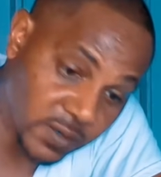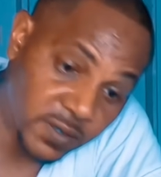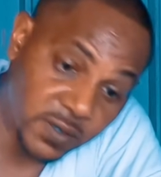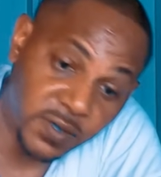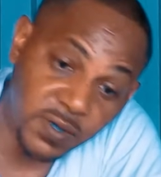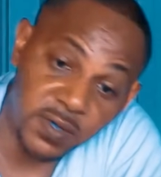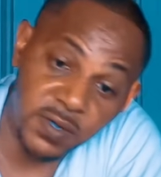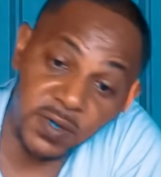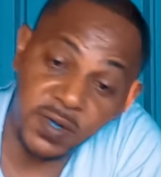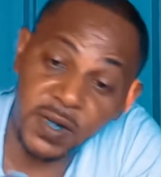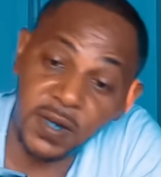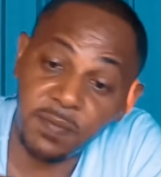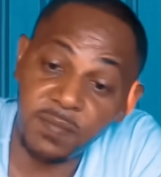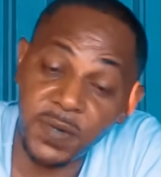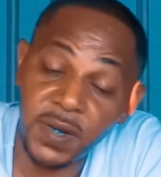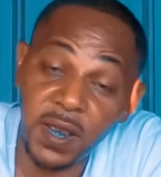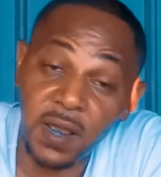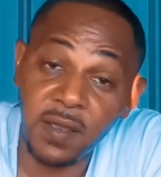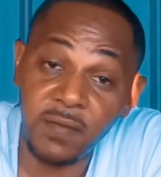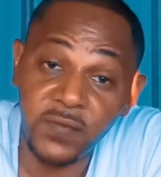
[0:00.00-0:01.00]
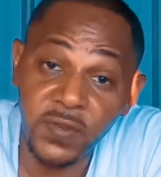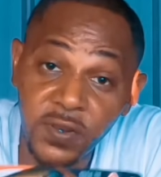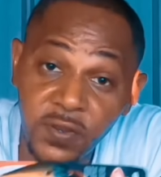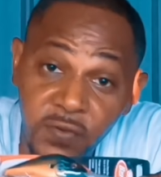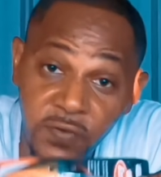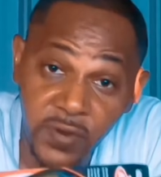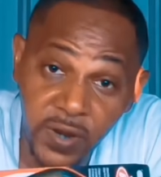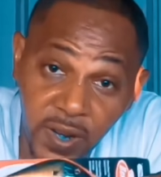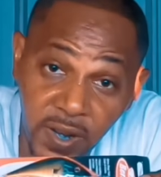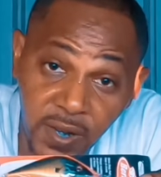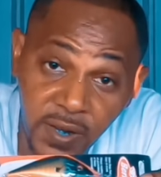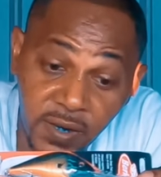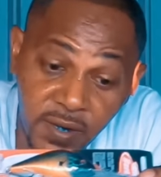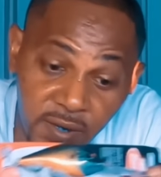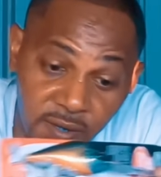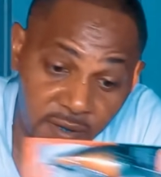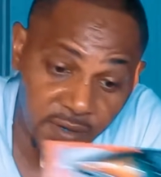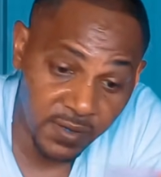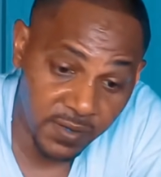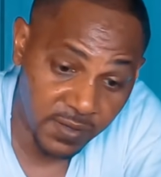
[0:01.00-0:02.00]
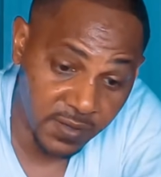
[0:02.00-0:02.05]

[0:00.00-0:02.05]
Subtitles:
the deep diving crank,